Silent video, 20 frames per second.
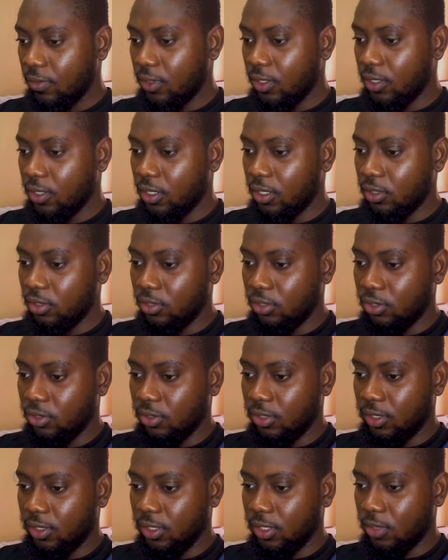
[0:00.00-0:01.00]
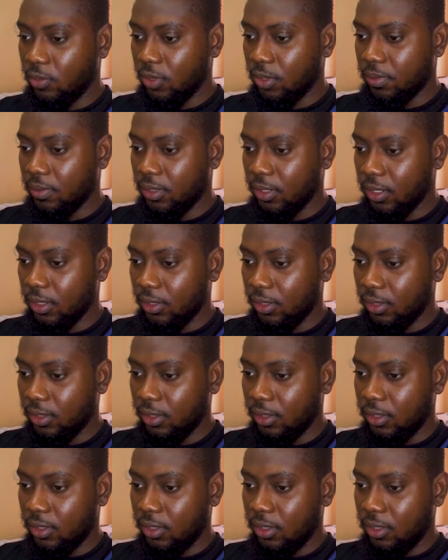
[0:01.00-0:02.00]
and you should see the website.
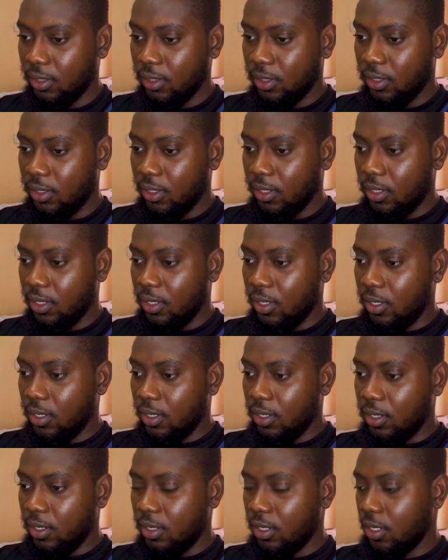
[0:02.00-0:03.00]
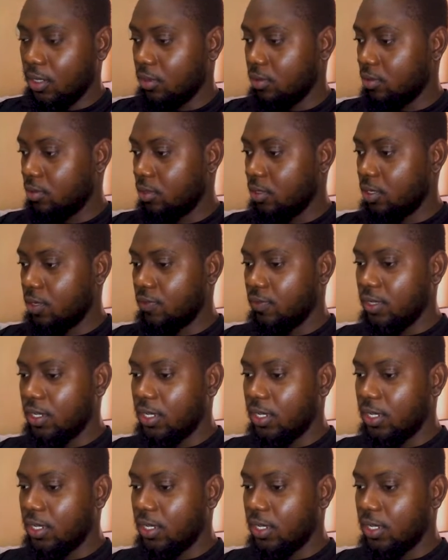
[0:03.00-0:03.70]
Now, Cover